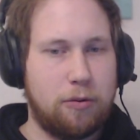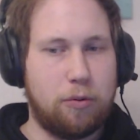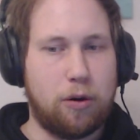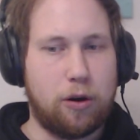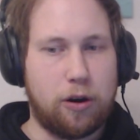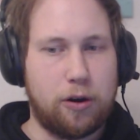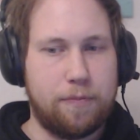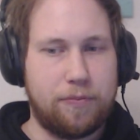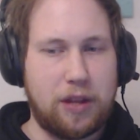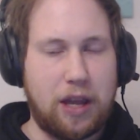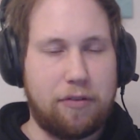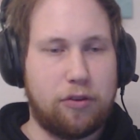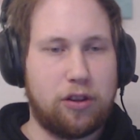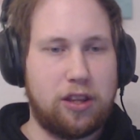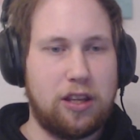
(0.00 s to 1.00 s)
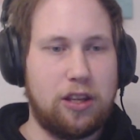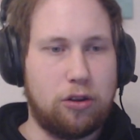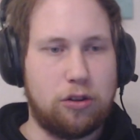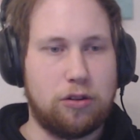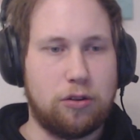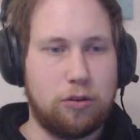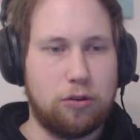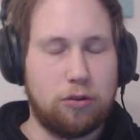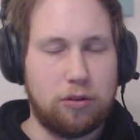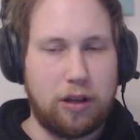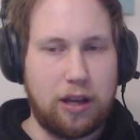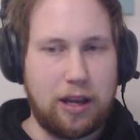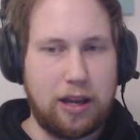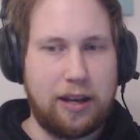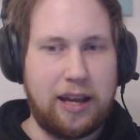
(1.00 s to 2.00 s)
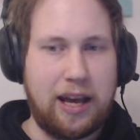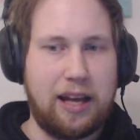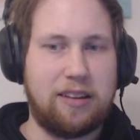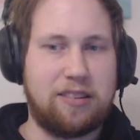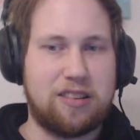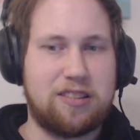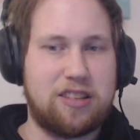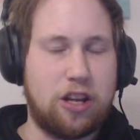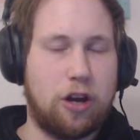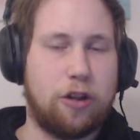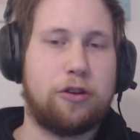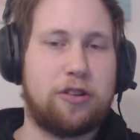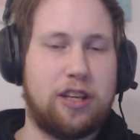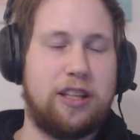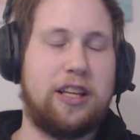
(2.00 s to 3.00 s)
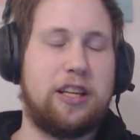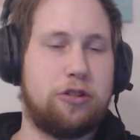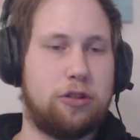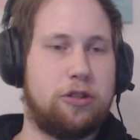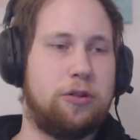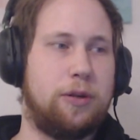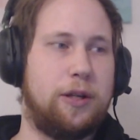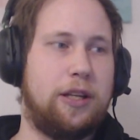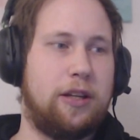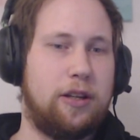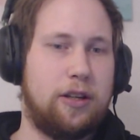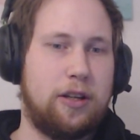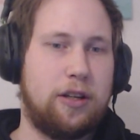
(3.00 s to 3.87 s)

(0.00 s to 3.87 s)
where everything you do enhances the other thing that you're doing.